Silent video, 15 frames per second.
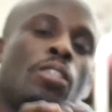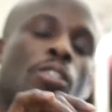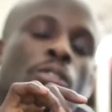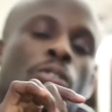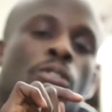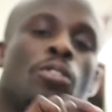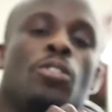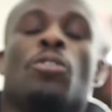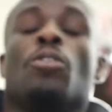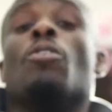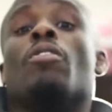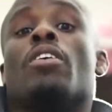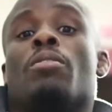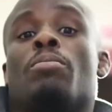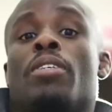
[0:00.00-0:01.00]
you, you
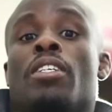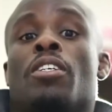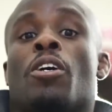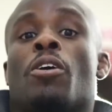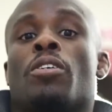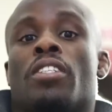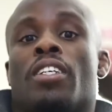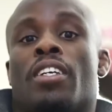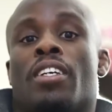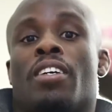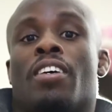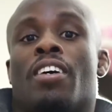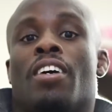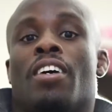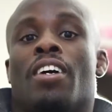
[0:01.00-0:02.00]
don't want to be negotiating
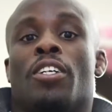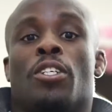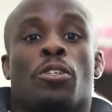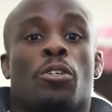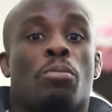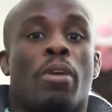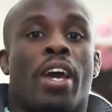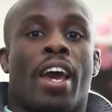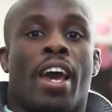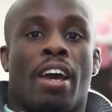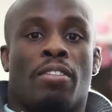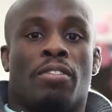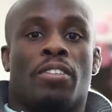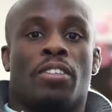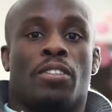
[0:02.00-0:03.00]
on your own
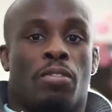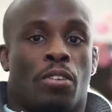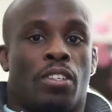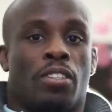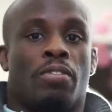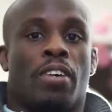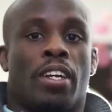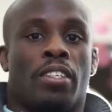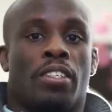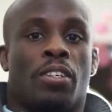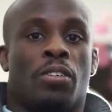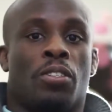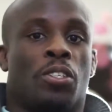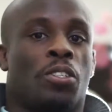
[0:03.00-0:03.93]
behalf as far as fights goes.